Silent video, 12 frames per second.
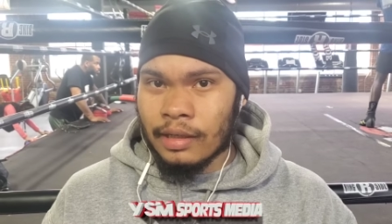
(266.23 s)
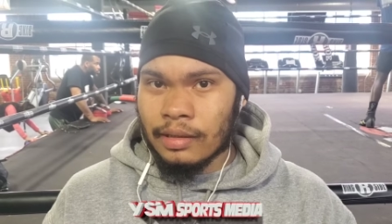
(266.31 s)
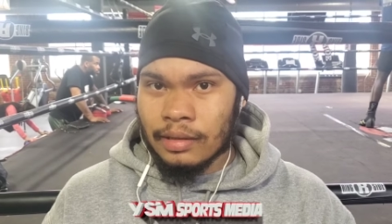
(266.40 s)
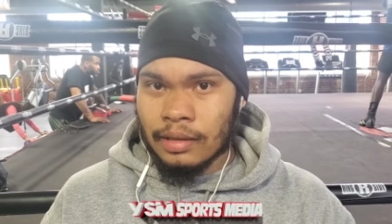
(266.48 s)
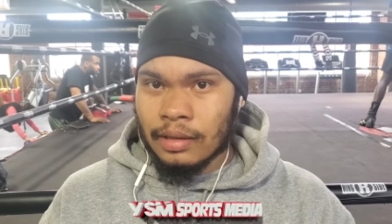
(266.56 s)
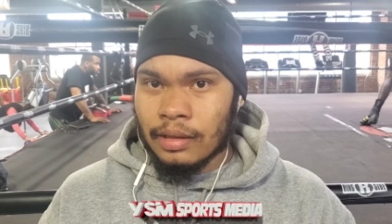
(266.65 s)

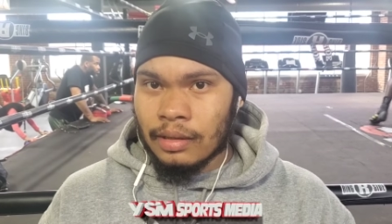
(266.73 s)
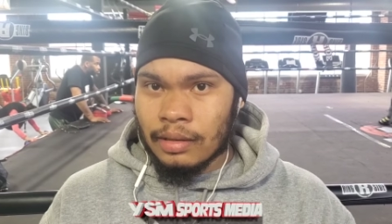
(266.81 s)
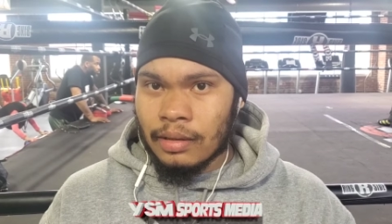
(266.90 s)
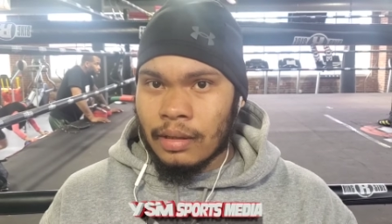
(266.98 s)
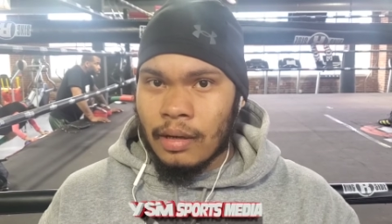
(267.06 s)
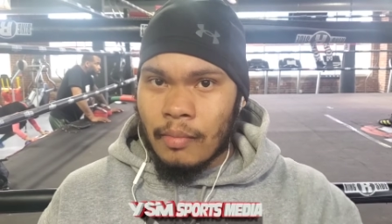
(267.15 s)

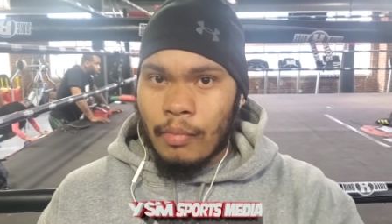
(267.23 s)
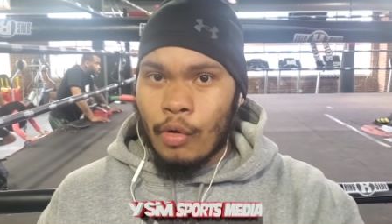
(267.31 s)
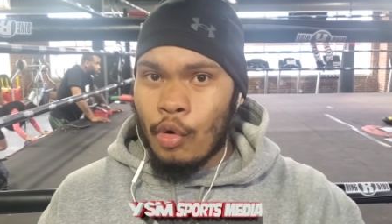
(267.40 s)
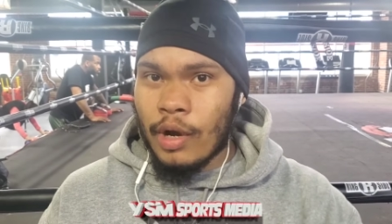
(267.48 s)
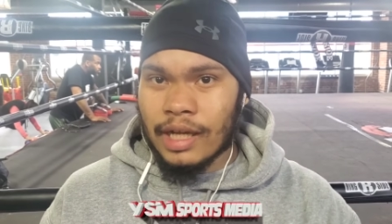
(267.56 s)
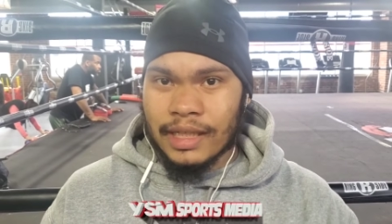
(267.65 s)
But
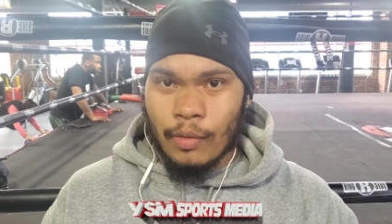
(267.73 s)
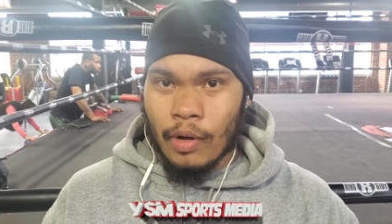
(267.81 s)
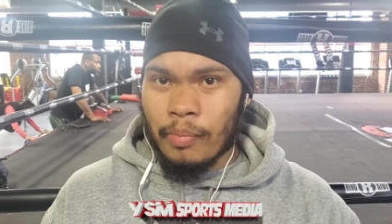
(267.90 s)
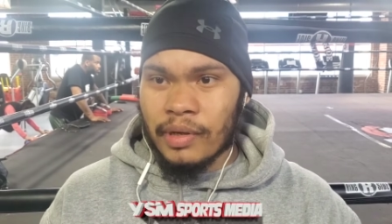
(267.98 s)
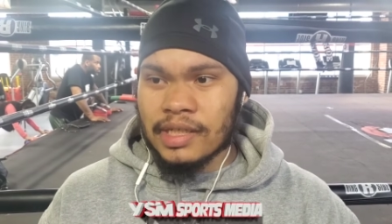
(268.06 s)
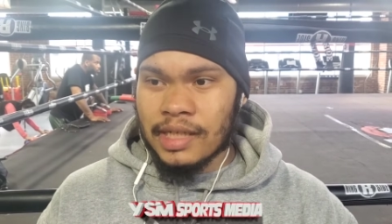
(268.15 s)
who got that
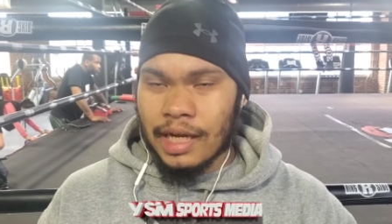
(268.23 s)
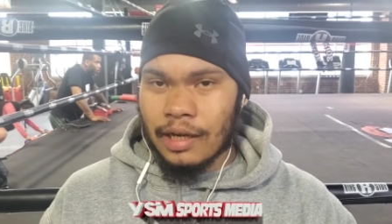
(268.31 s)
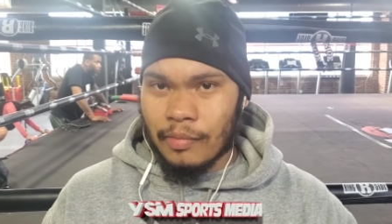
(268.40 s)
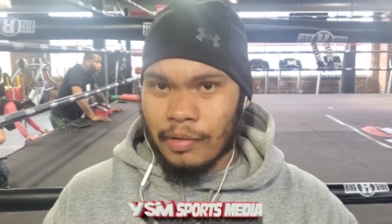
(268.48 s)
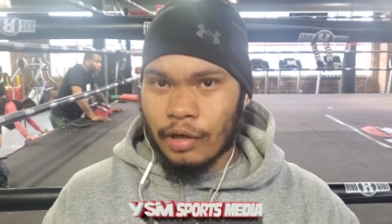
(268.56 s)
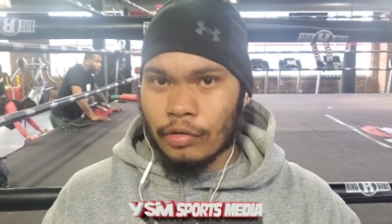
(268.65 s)
one punch knockout?